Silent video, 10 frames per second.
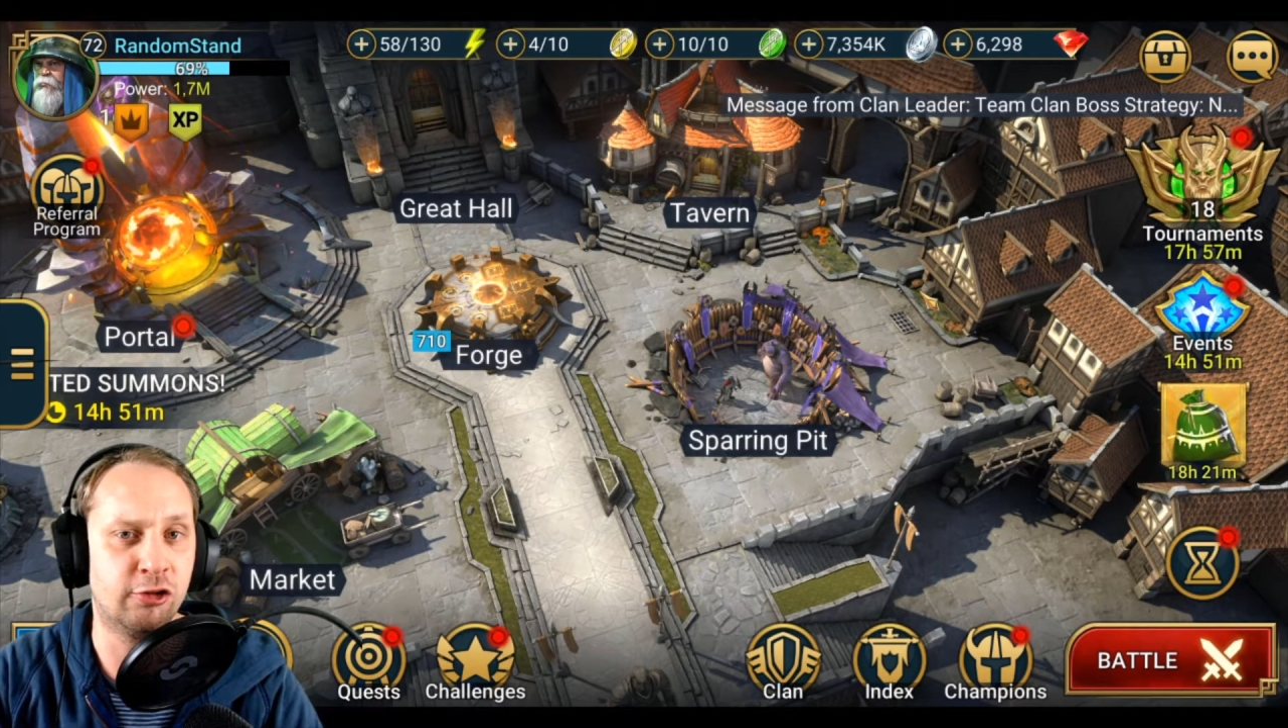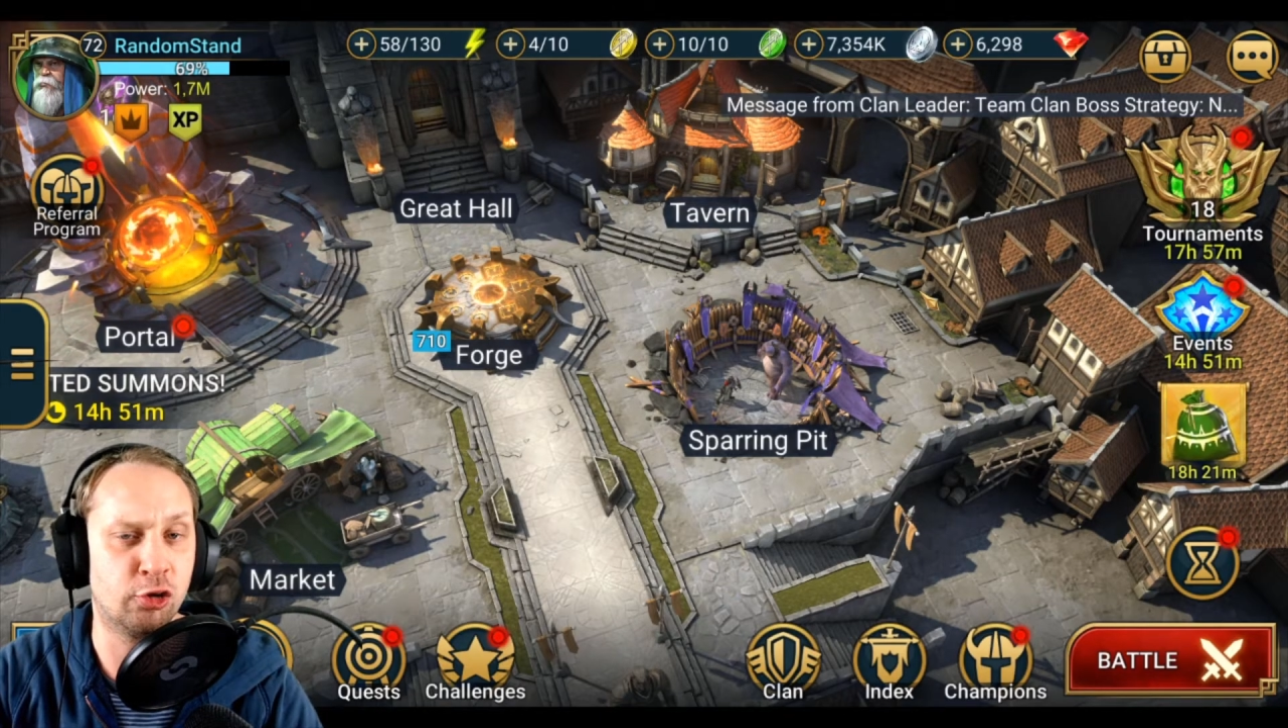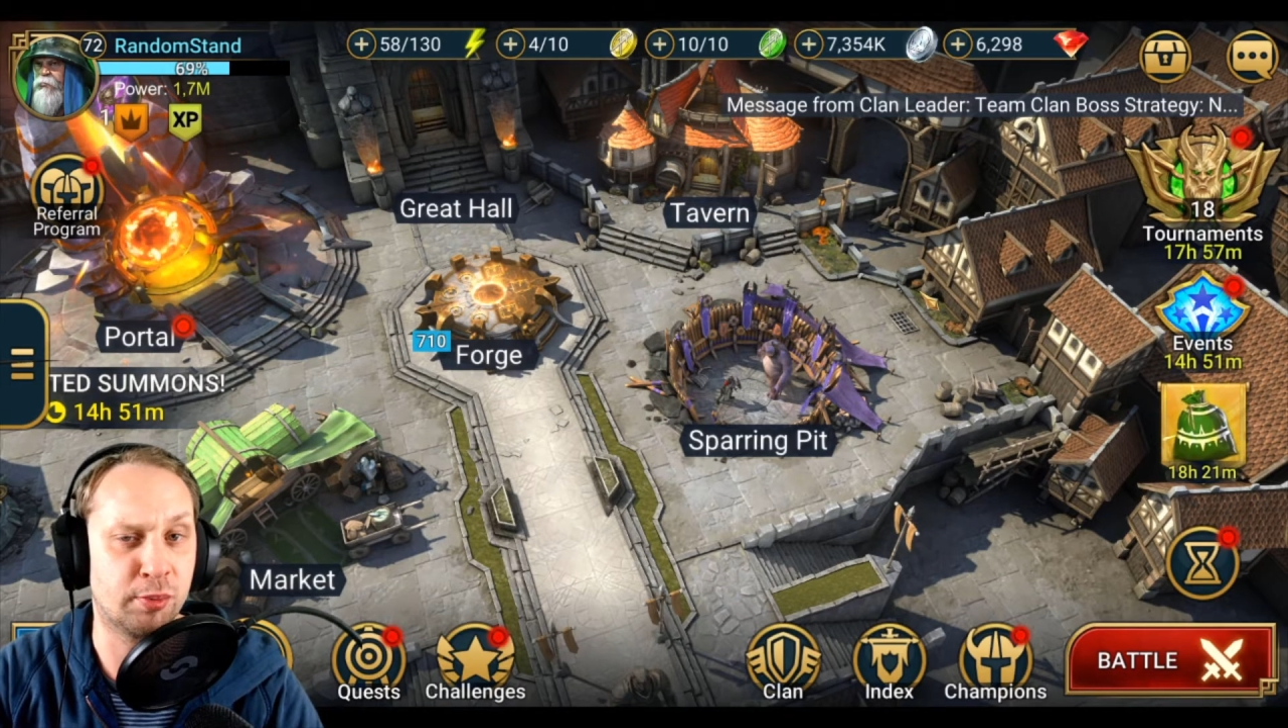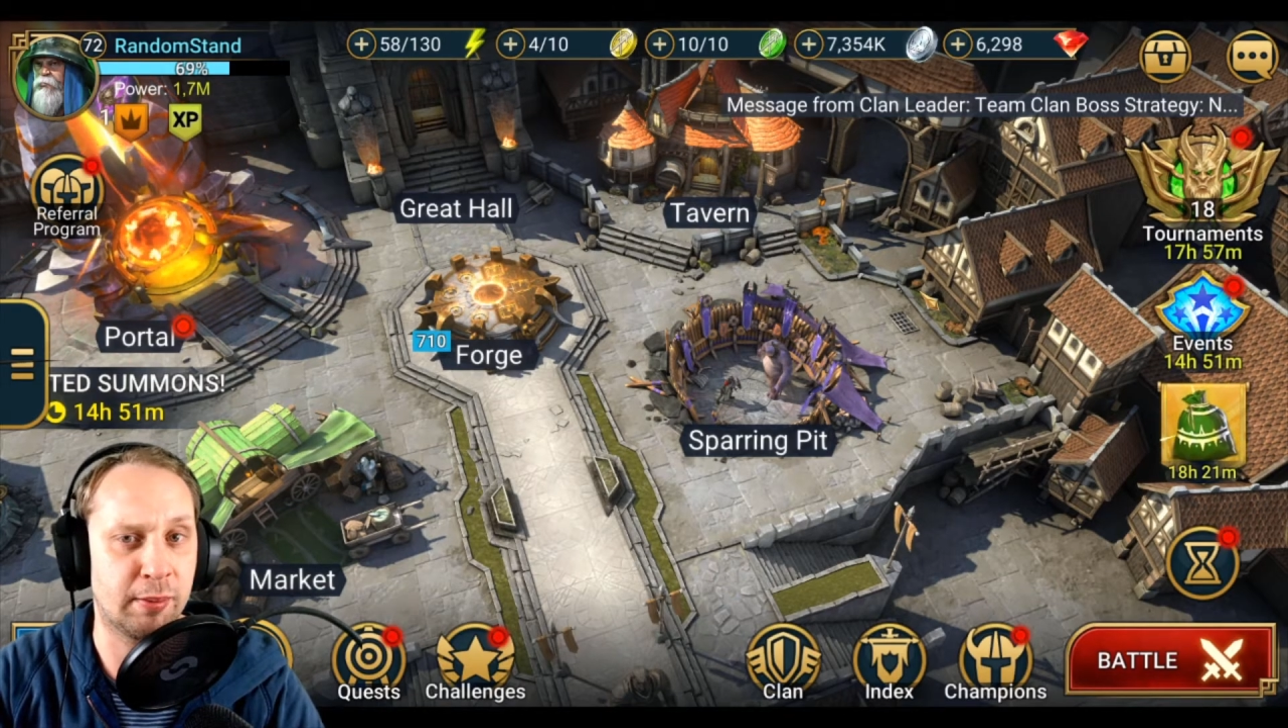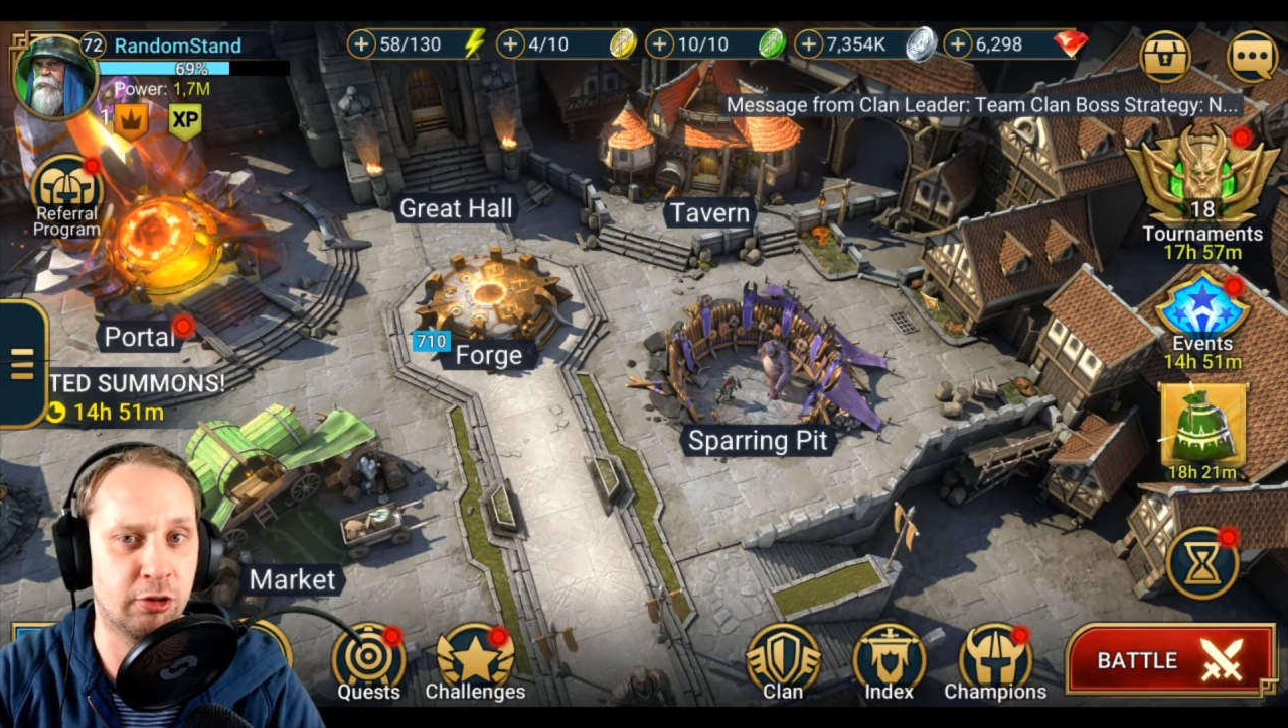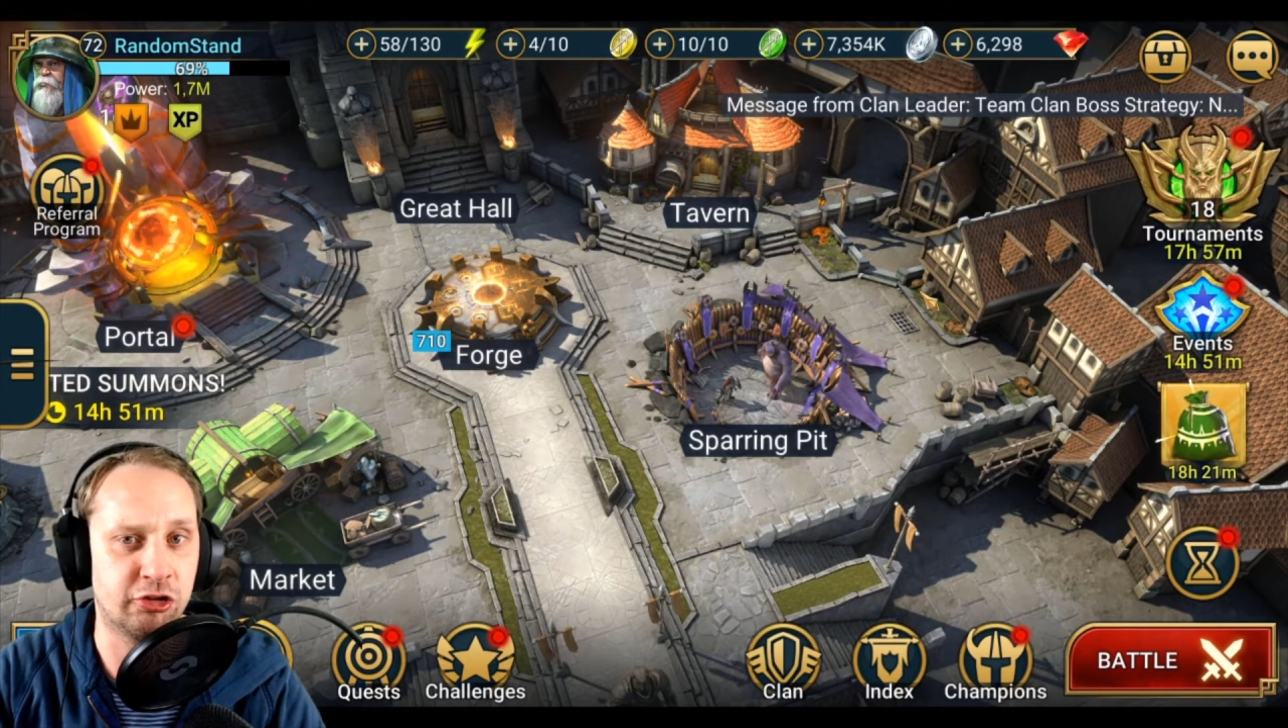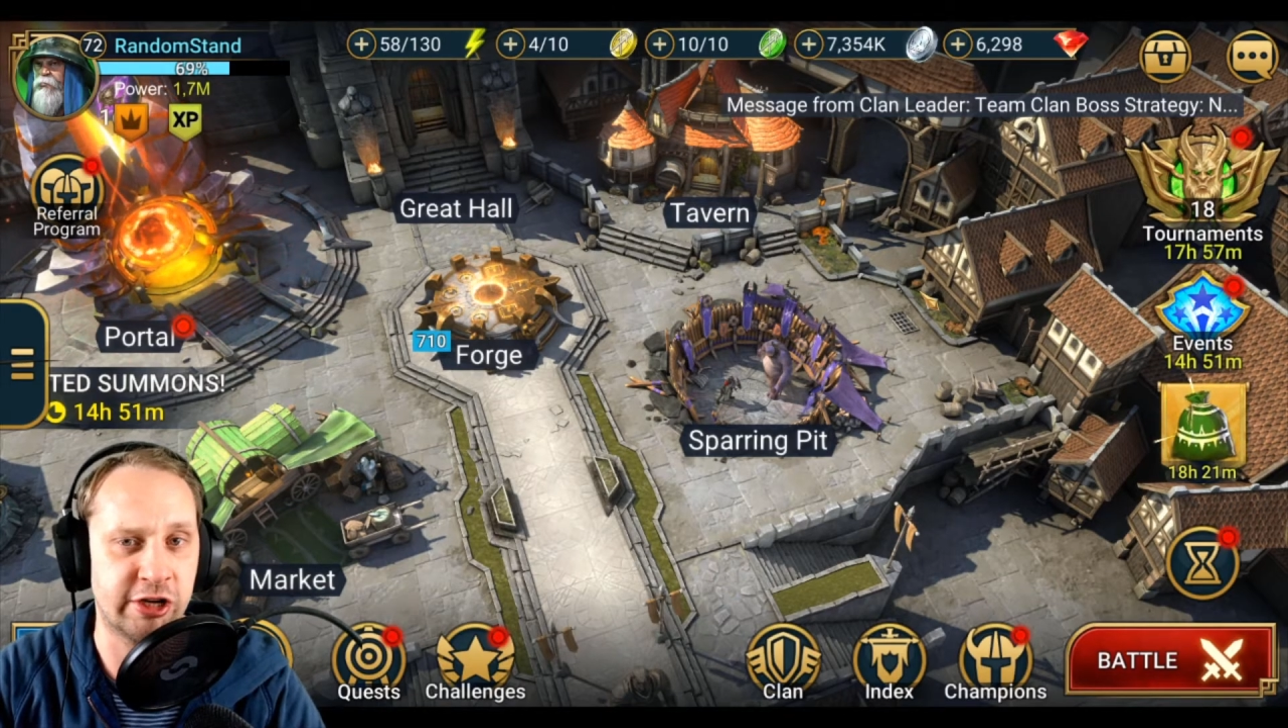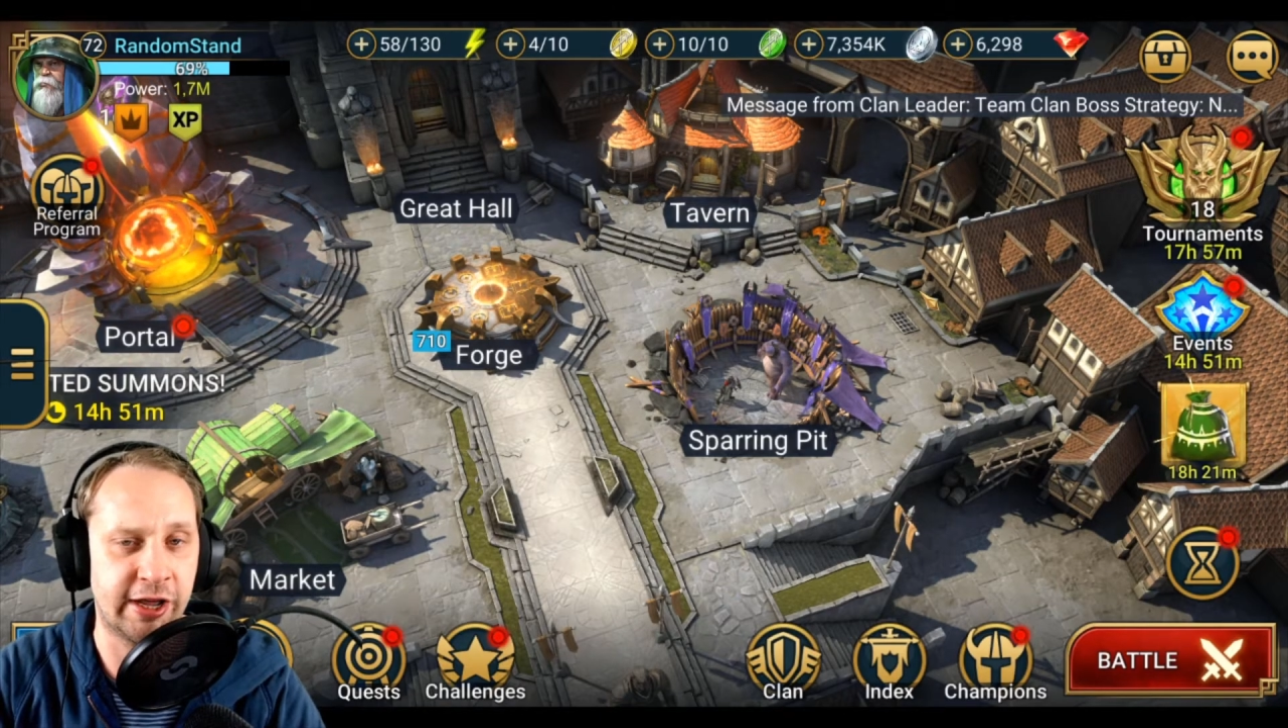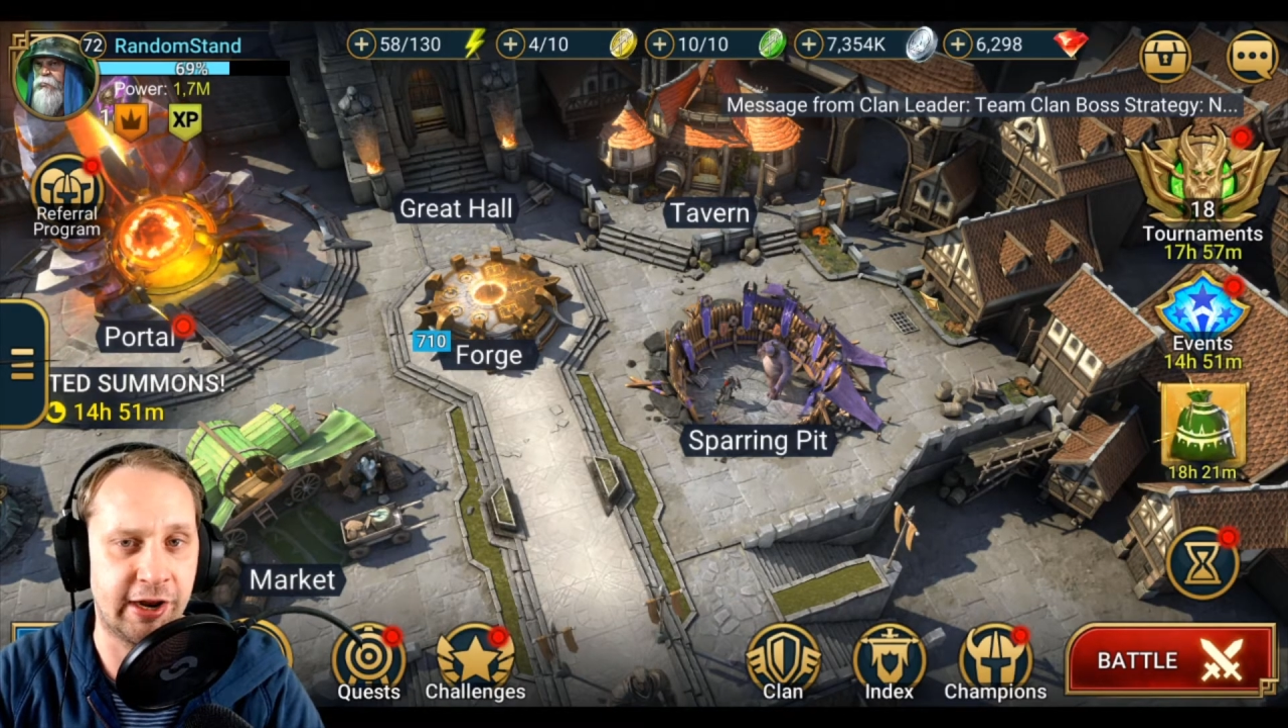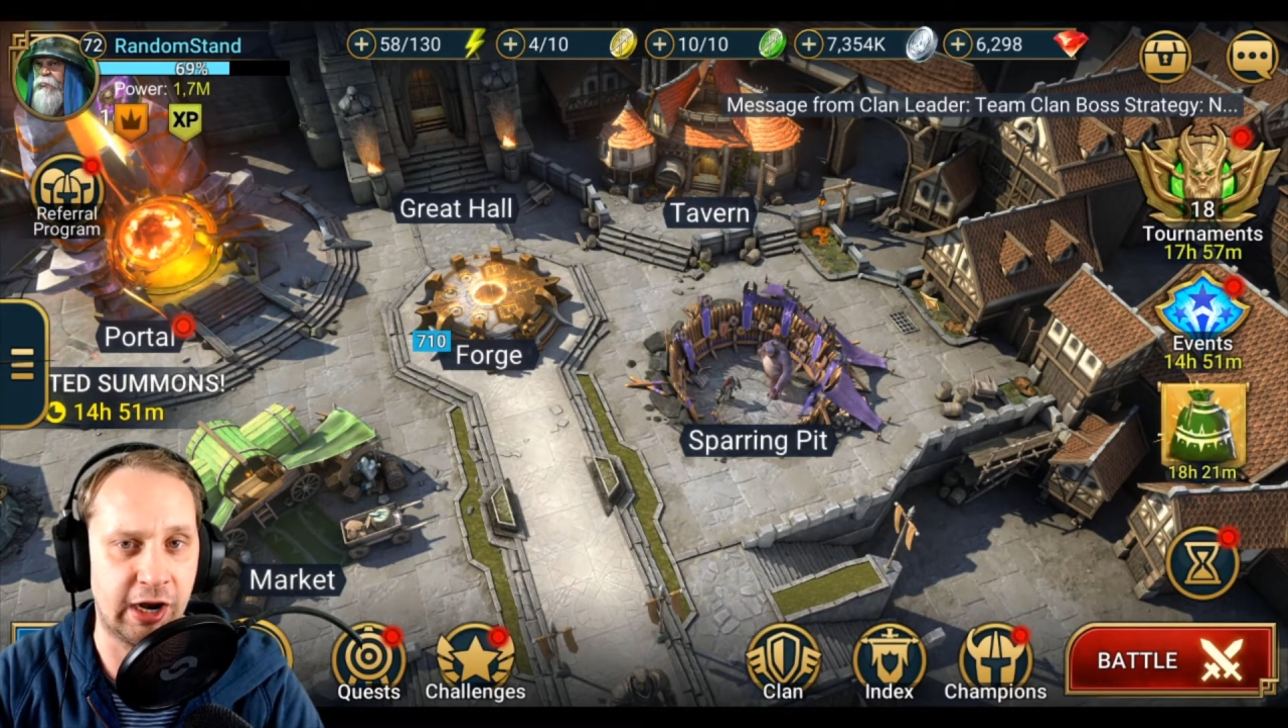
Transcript: subscribe to the channel